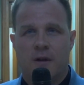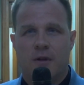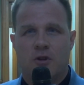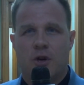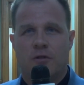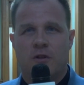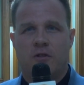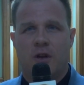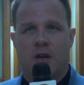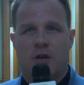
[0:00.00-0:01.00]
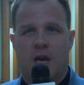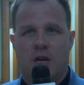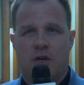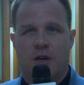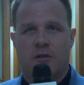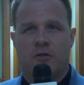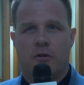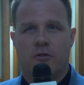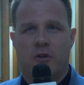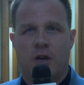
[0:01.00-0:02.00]
of the Jersey City Education
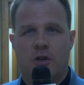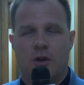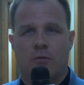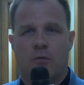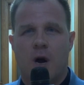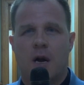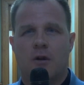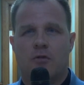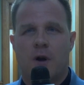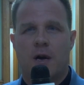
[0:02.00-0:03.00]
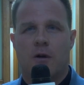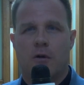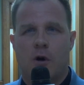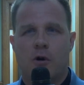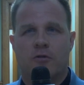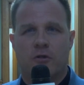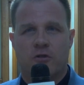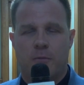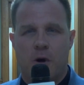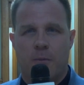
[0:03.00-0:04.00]
Association, Ron Greco, also
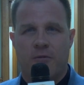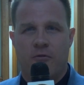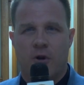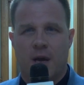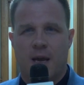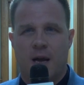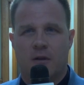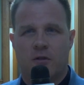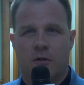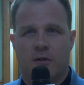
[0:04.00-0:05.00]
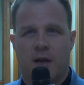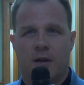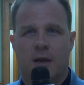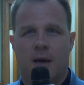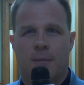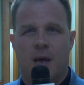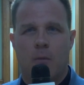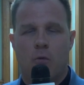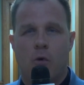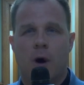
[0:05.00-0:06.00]
spoke before the council, telling them
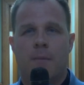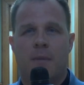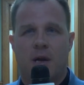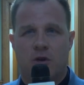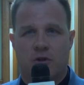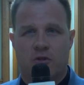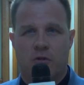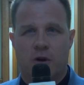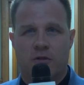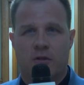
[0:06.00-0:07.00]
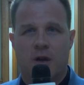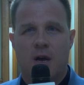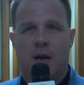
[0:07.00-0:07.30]
that one major source